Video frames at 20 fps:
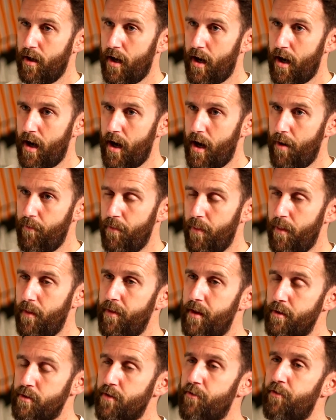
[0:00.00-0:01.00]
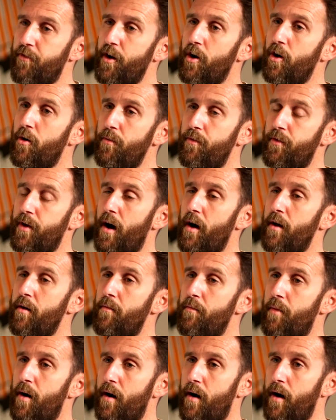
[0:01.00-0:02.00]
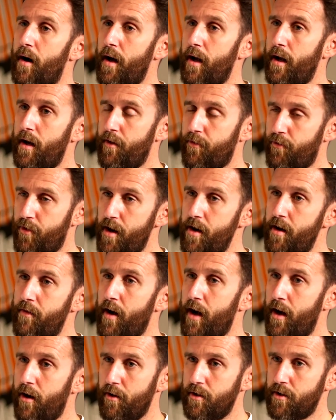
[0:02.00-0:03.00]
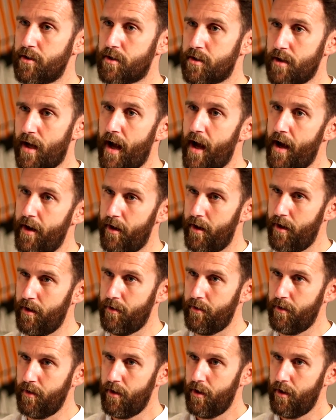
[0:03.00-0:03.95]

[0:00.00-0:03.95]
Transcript: um, there was a film done by a friend of ours, Hannah,